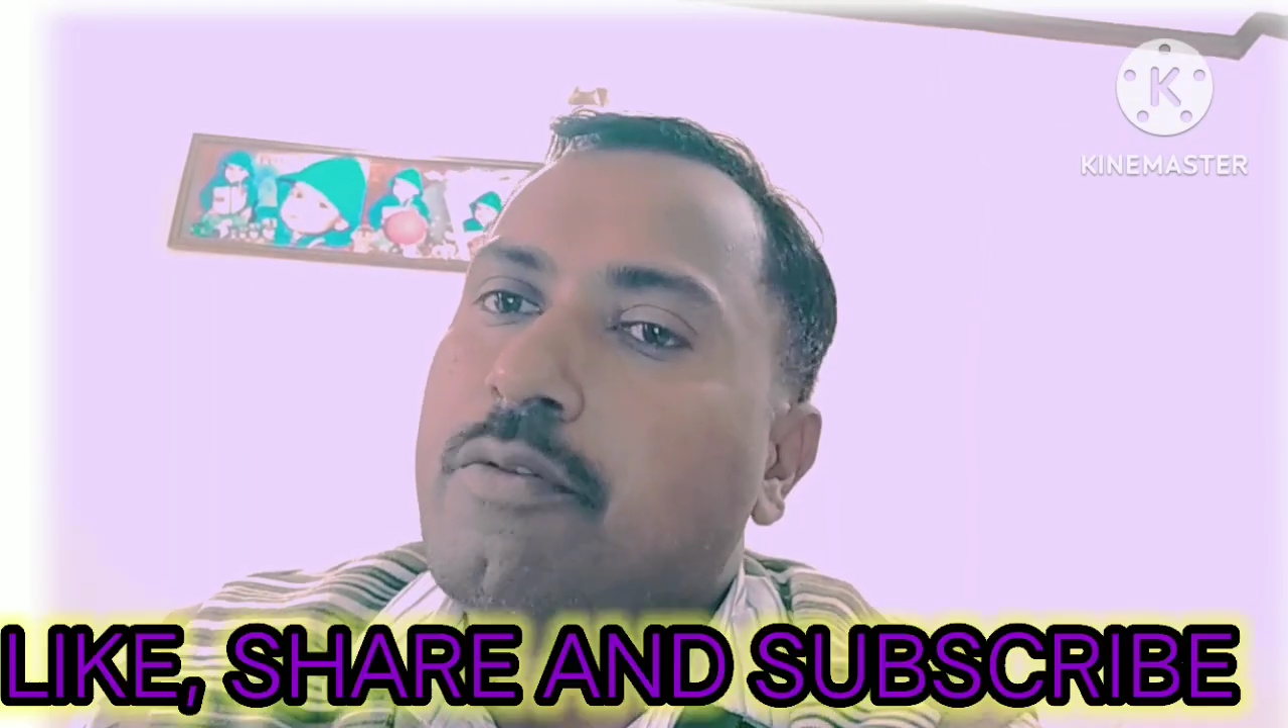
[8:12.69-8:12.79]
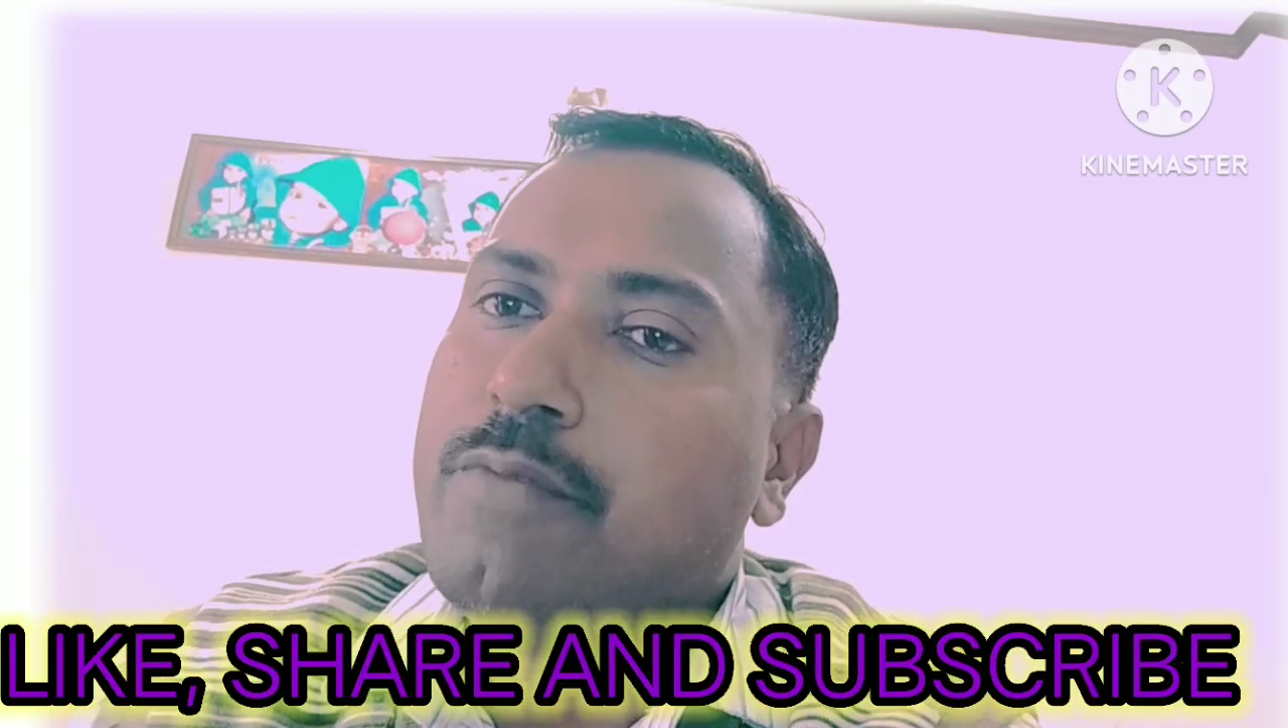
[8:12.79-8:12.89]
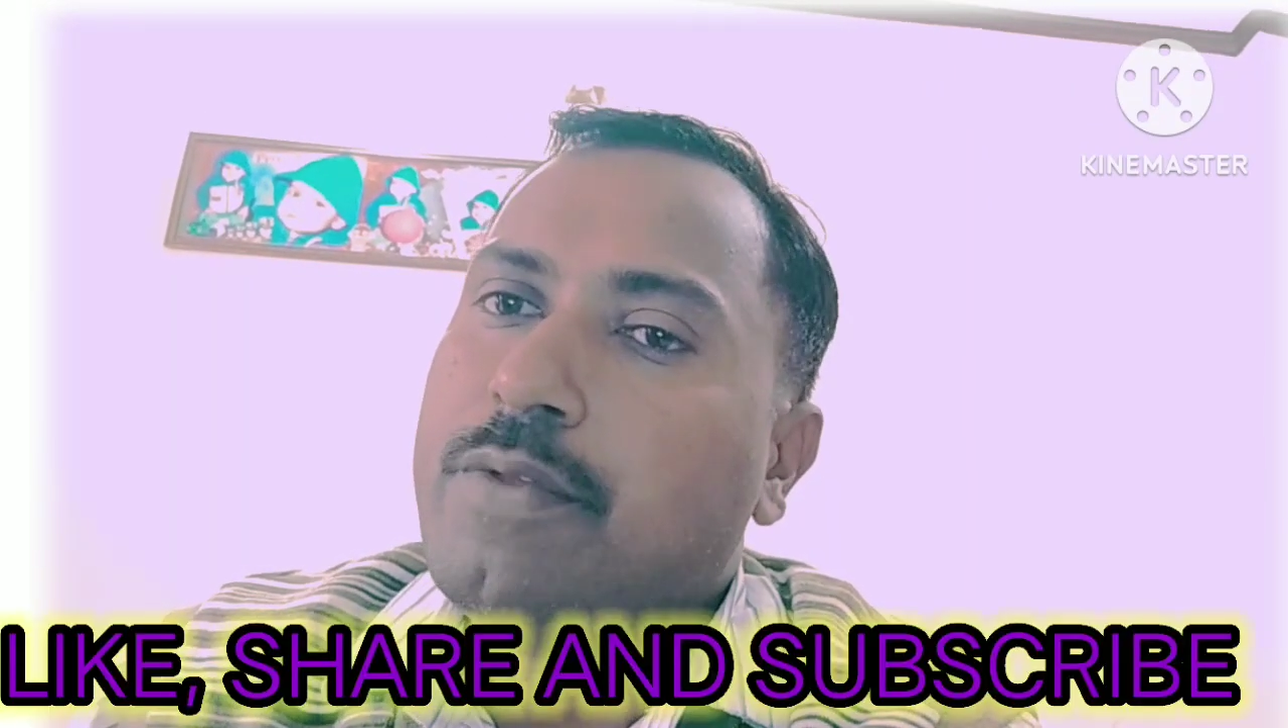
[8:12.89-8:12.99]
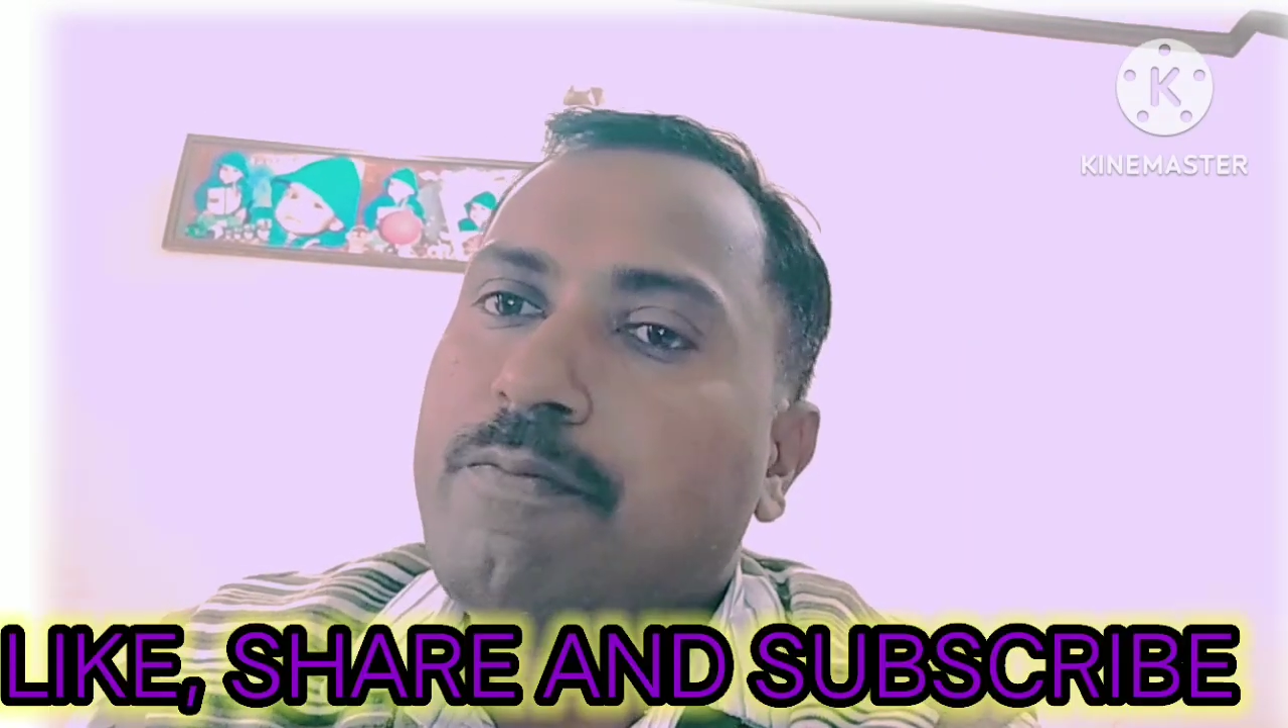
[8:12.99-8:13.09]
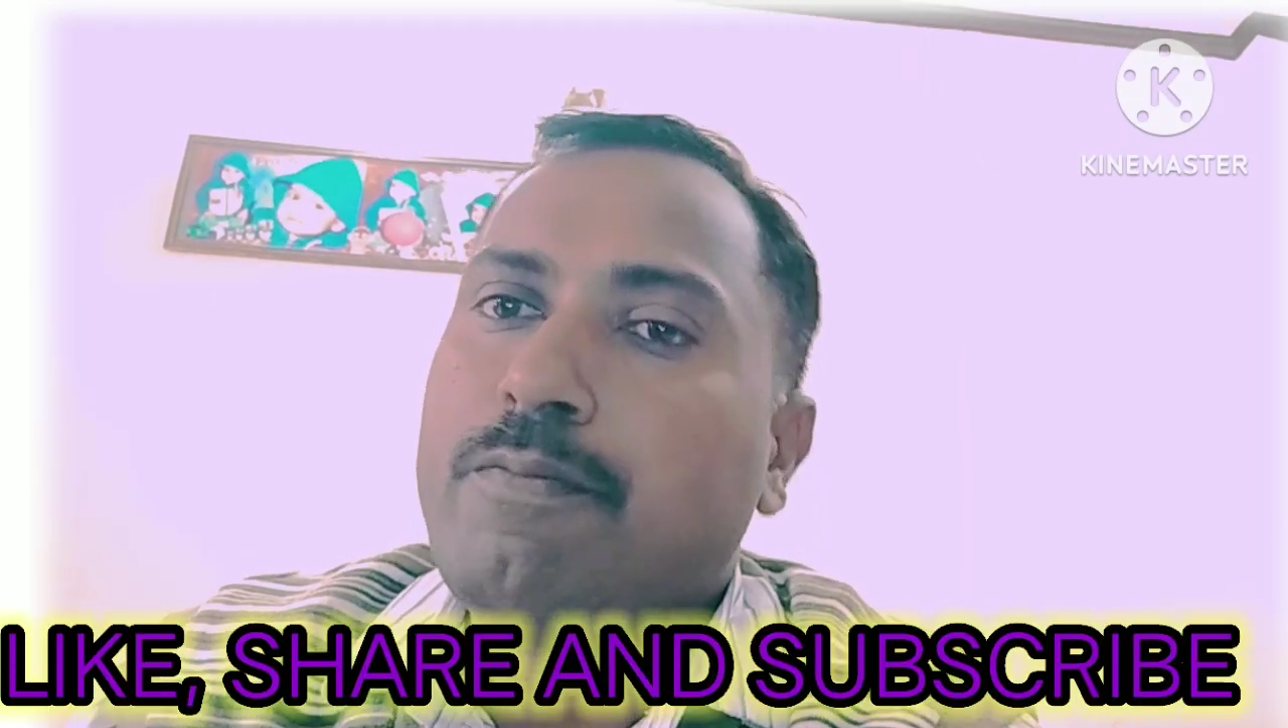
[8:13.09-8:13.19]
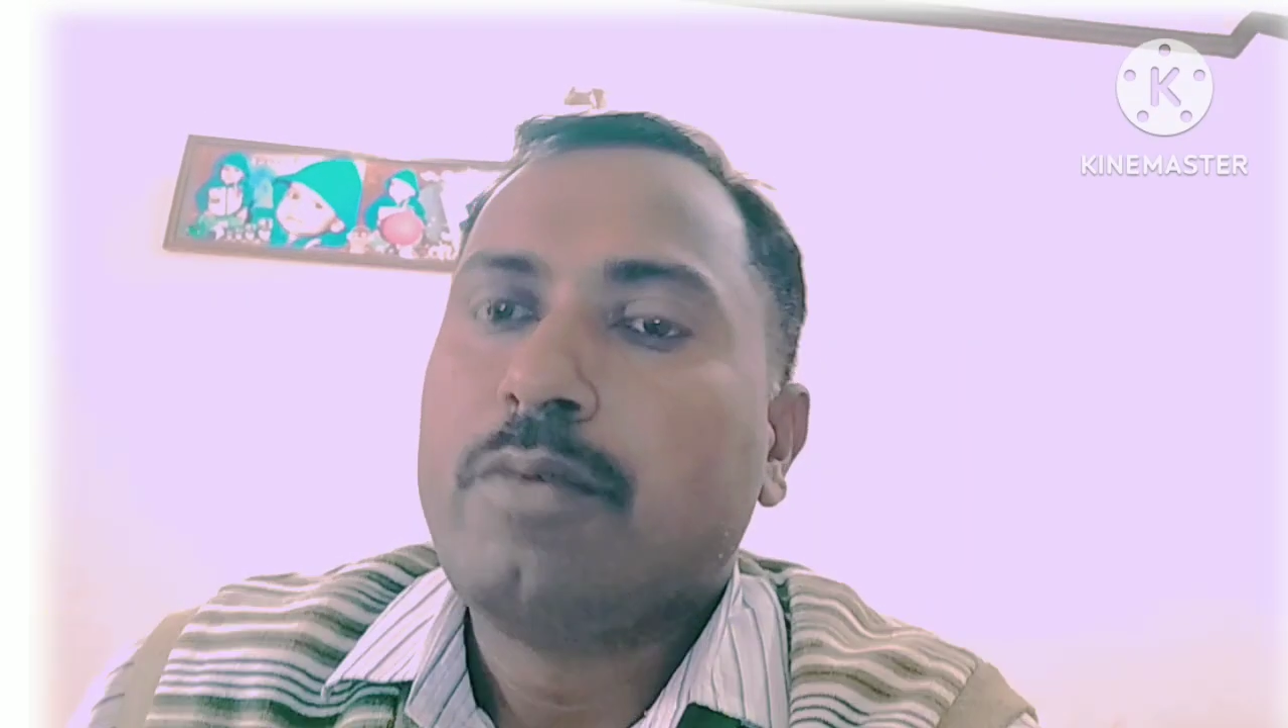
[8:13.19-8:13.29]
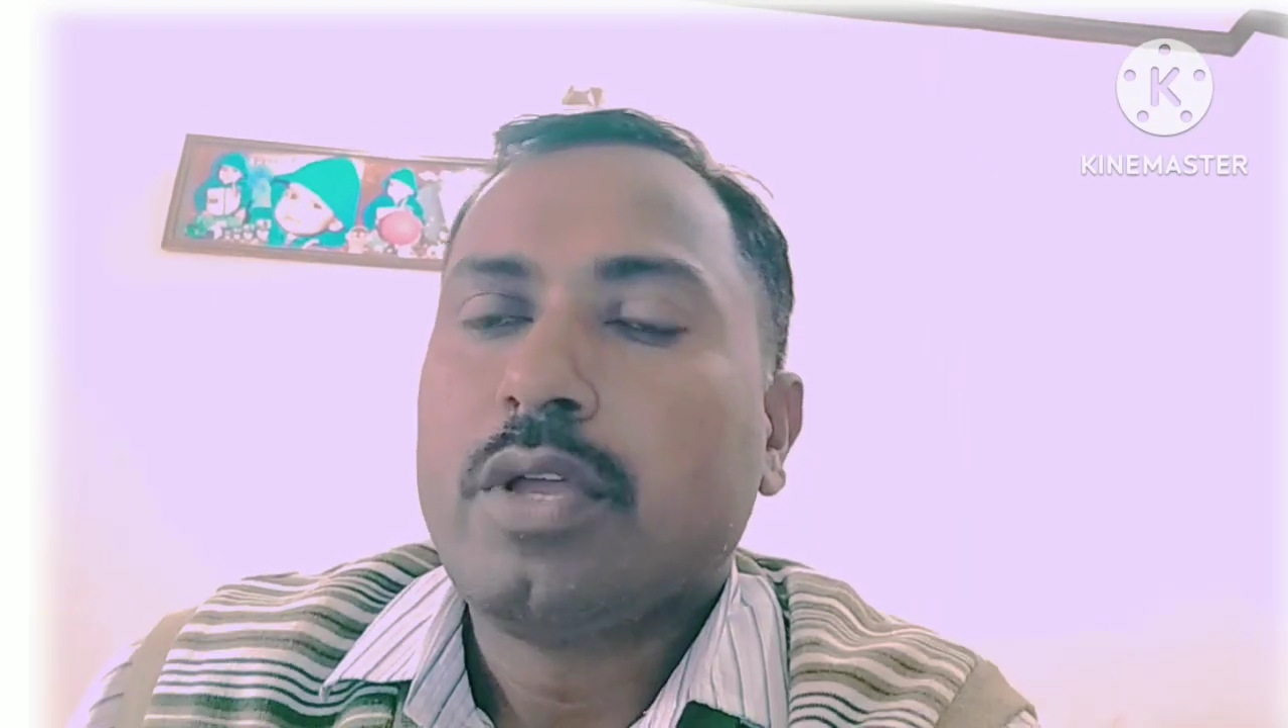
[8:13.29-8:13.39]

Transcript: we